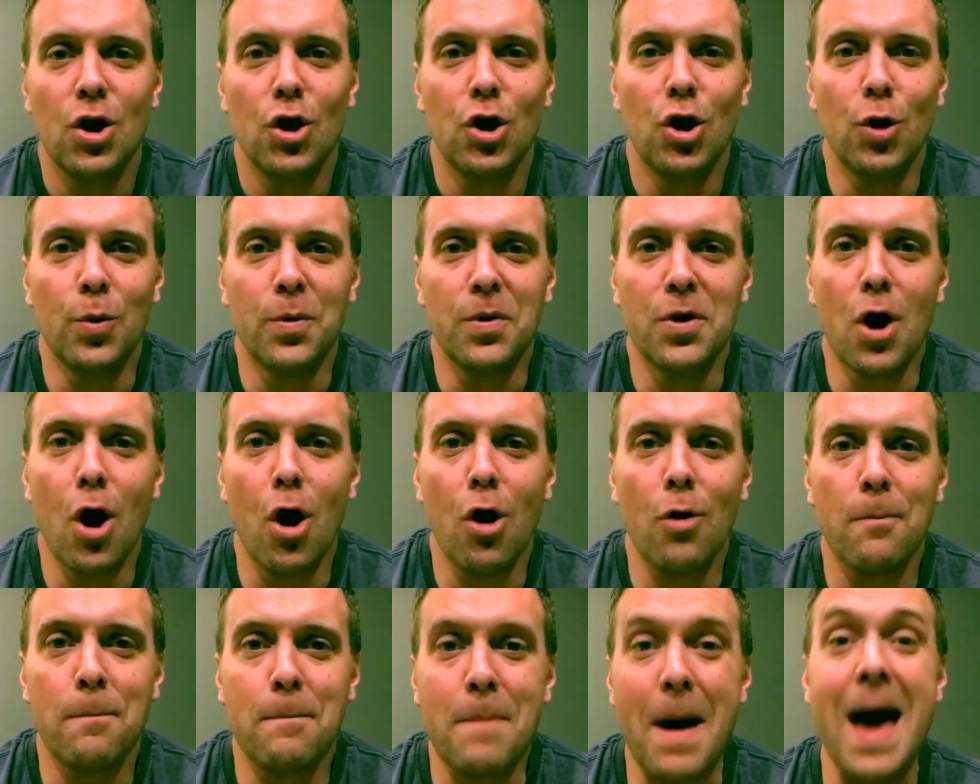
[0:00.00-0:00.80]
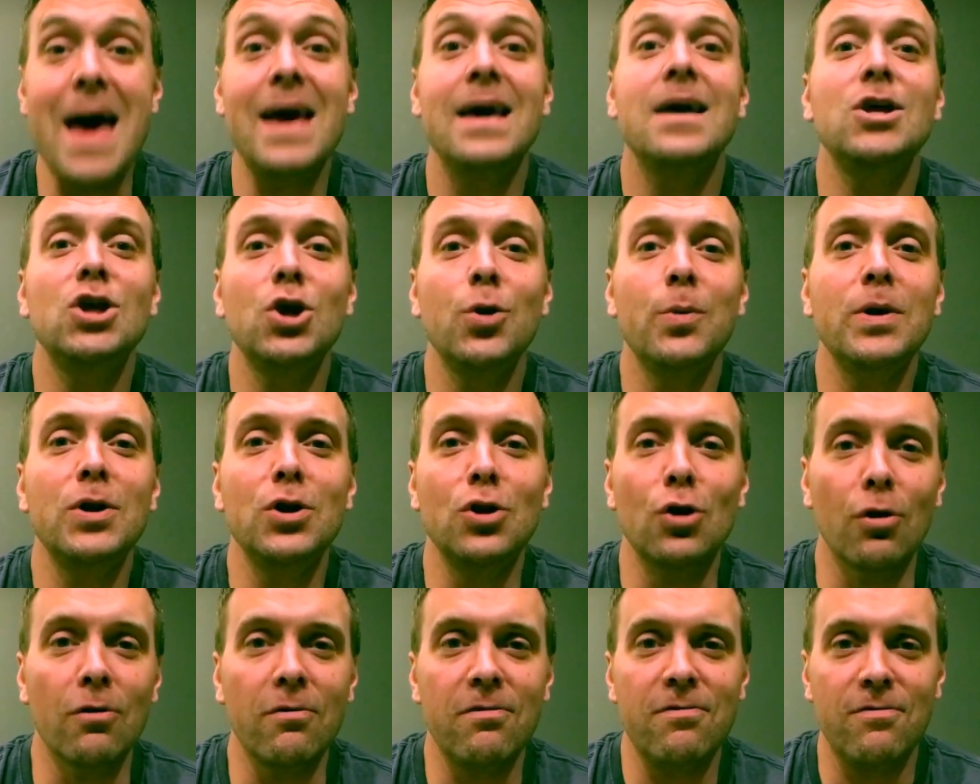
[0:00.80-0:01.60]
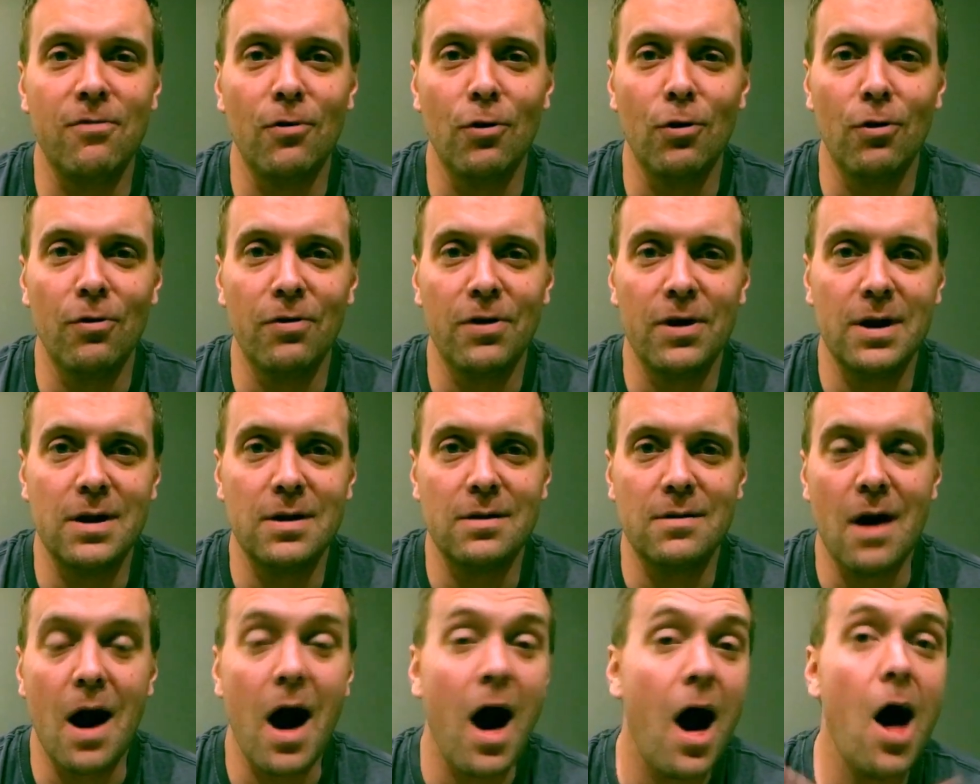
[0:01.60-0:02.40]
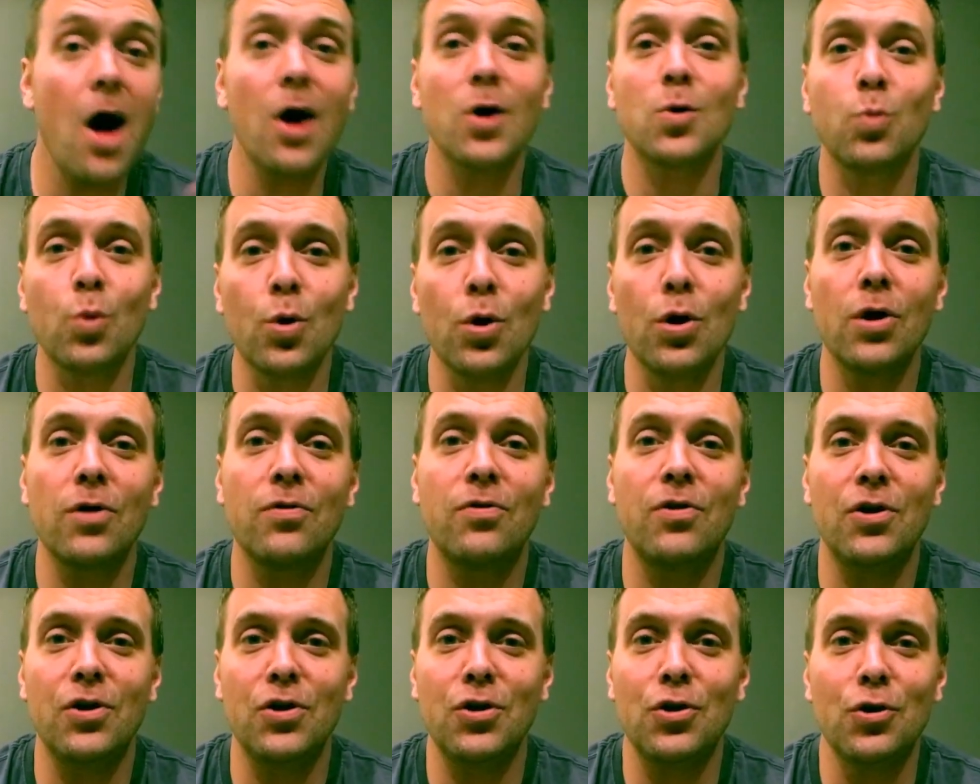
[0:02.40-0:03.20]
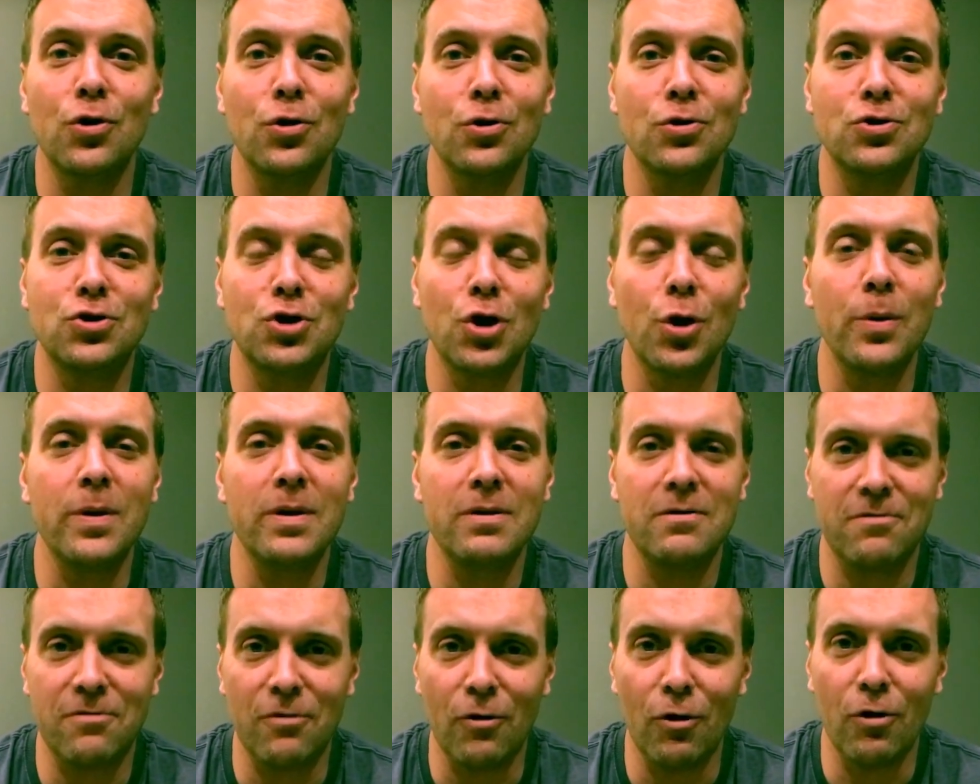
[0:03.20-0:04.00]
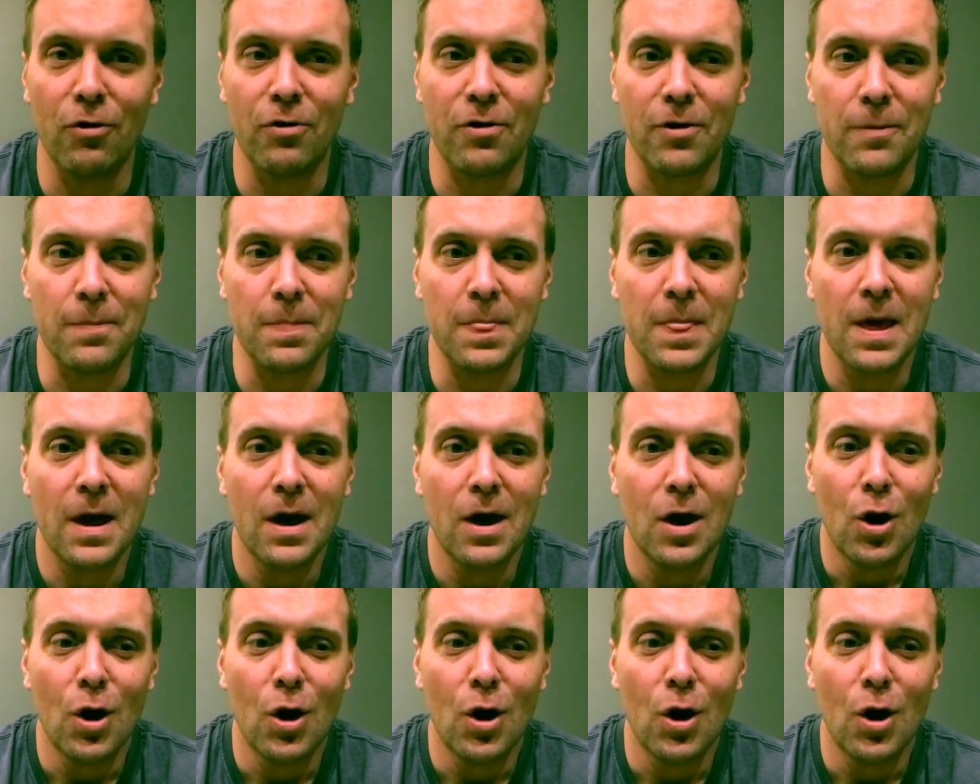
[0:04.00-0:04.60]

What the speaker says: who are not paying you enough for the hard work that you're doing for them,